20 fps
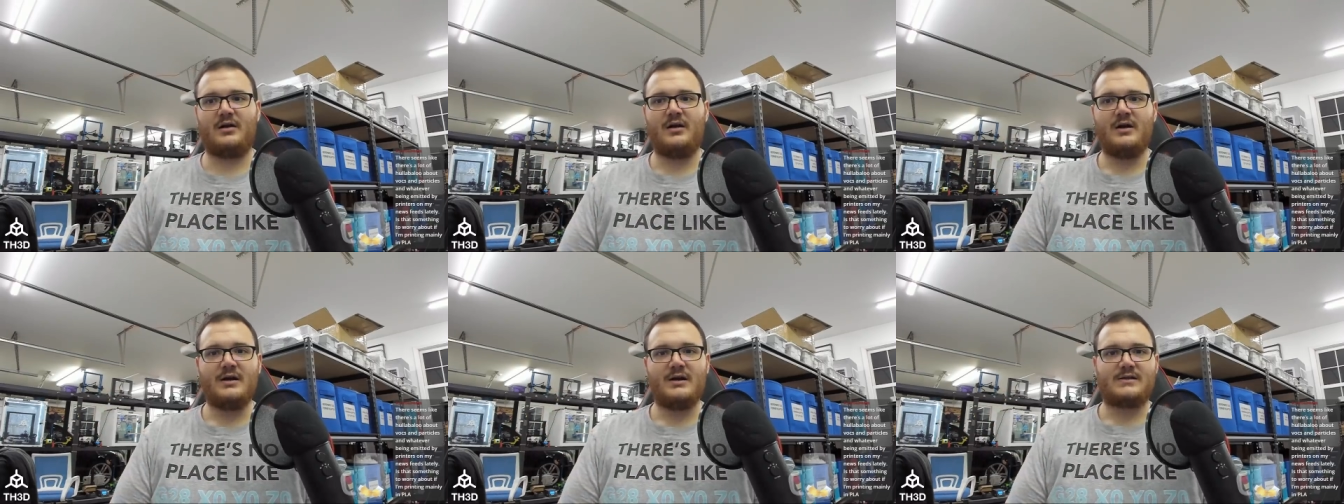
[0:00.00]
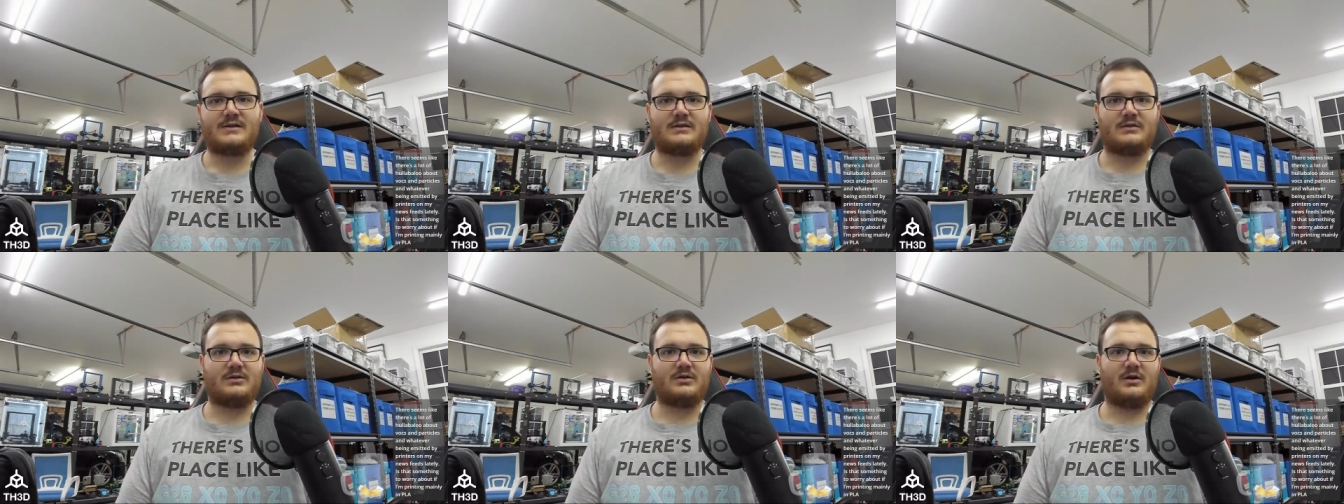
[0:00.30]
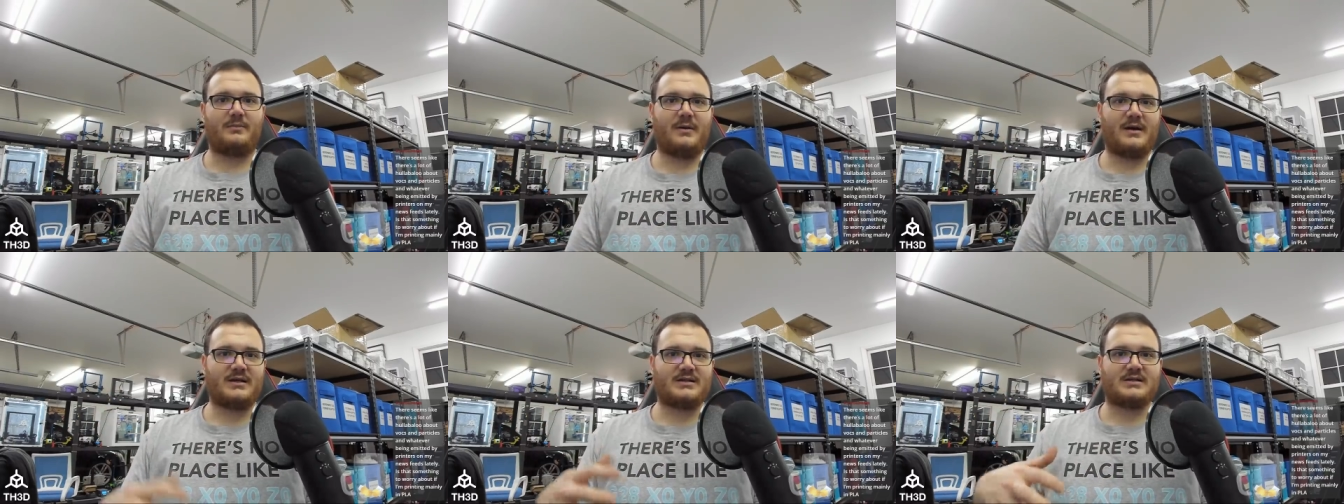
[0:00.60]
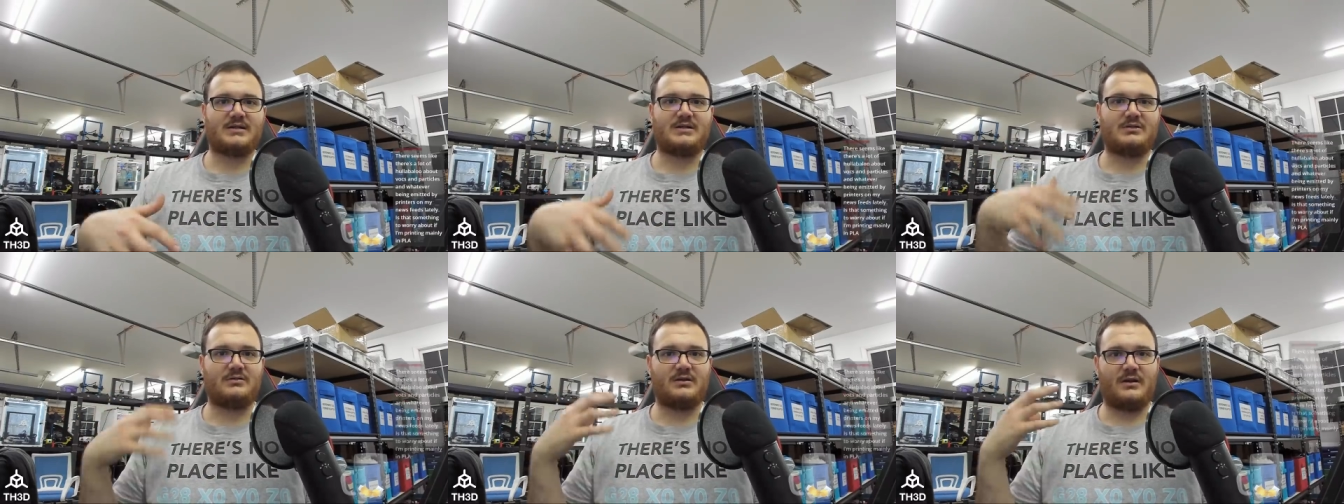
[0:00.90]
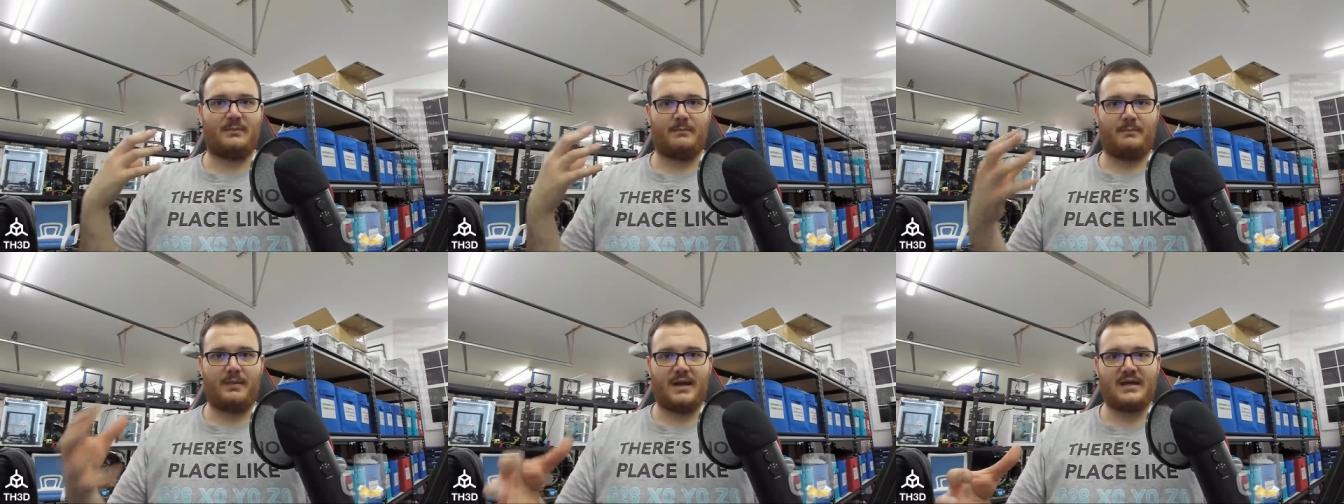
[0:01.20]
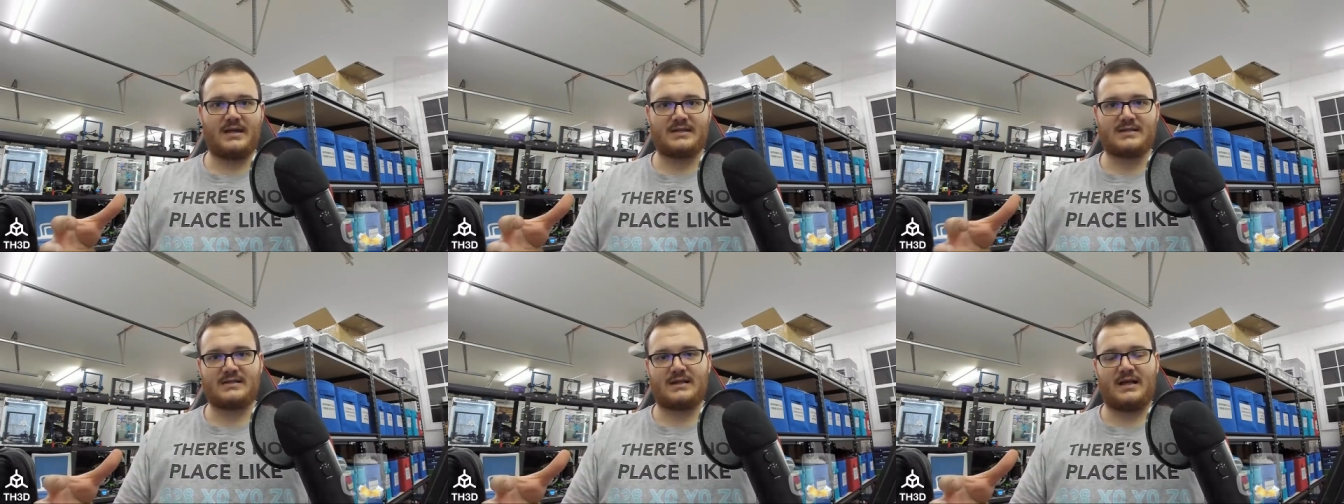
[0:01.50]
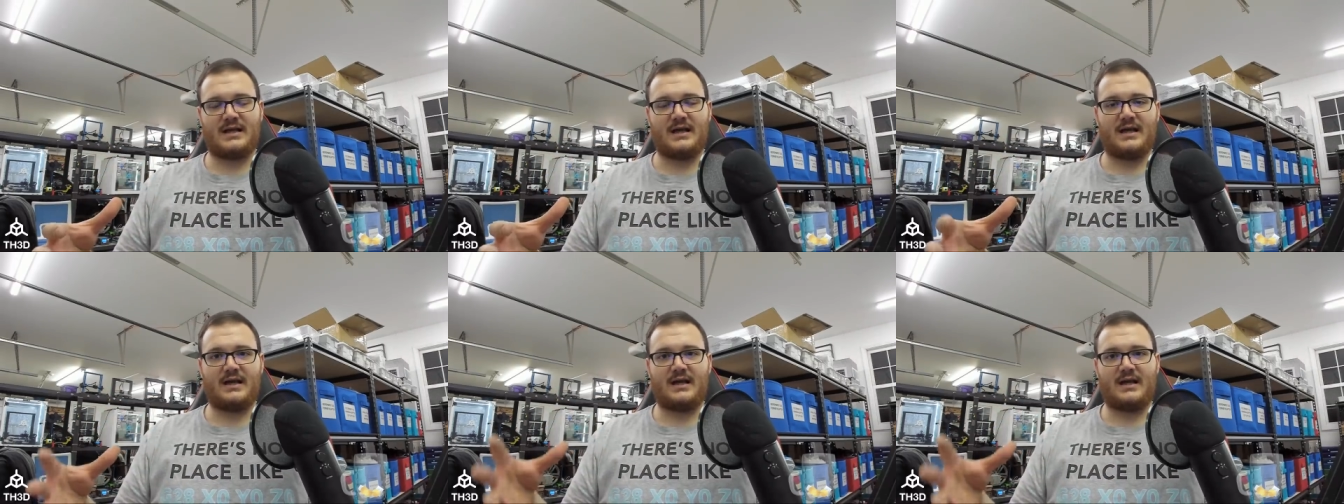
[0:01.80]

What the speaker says: So they're basically doing the baseline,